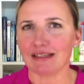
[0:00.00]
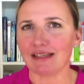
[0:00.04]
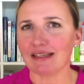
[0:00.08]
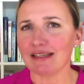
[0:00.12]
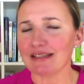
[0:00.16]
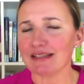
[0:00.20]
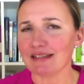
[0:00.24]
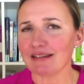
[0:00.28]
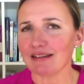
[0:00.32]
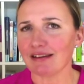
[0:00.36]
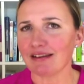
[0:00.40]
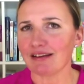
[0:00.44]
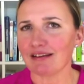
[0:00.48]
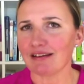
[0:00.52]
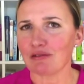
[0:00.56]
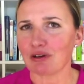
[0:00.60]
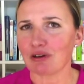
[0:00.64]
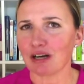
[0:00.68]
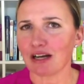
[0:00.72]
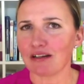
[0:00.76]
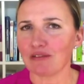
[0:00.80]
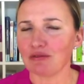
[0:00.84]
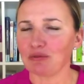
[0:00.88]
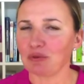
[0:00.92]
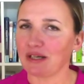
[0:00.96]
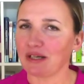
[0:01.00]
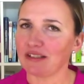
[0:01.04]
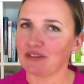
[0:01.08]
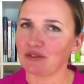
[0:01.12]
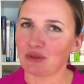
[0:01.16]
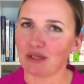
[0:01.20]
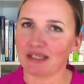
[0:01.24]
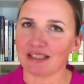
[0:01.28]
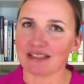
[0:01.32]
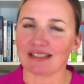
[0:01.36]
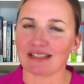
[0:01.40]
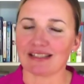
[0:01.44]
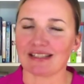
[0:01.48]
Is there a right way to
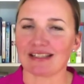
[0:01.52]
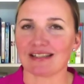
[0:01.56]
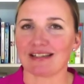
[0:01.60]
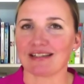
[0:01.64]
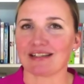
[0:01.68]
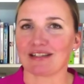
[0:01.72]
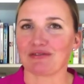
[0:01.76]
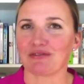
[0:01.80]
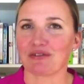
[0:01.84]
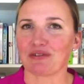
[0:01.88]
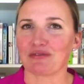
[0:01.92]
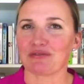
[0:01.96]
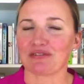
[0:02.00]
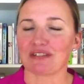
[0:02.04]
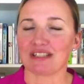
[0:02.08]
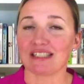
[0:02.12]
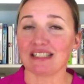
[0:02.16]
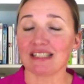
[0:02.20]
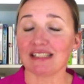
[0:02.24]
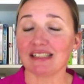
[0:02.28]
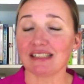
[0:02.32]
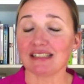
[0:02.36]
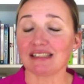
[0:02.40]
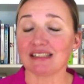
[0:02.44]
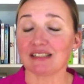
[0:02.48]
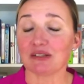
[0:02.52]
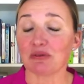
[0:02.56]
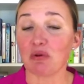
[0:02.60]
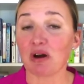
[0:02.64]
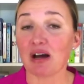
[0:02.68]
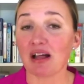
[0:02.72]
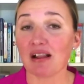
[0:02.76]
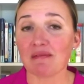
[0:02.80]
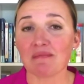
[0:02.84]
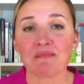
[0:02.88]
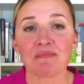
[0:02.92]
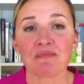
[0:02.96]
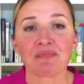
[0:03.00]
exercise for fertility?
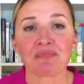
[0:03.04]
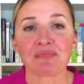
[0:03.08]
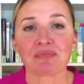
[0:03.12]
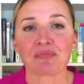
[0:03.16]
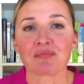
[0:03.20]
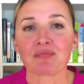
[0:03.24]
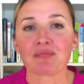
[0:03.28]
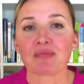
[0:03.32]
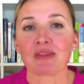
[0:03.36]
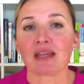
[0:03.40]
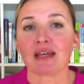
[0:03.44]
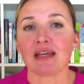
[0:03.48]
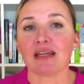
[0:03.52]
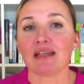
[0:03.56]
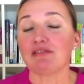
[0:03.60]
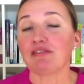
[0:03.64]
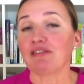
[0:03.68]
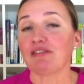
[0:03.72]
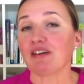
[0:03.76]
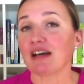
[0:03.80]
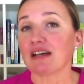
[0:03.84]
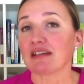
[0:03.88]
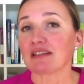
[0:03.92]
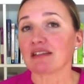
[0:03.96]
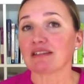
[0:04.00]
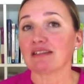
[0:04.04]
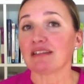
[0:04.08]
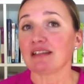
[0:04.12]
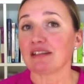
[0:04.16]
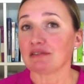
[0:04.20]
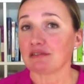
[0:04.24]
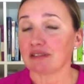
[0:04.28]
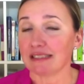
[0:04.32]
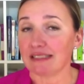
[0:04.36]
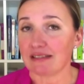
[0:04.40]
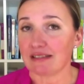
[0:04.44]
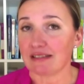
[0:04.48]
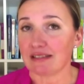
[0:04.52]
Well, in fact, there
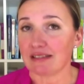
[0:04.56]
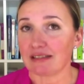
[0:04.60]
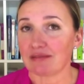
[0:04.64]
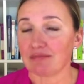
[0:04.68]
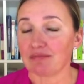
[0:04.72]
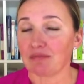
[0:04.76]
is.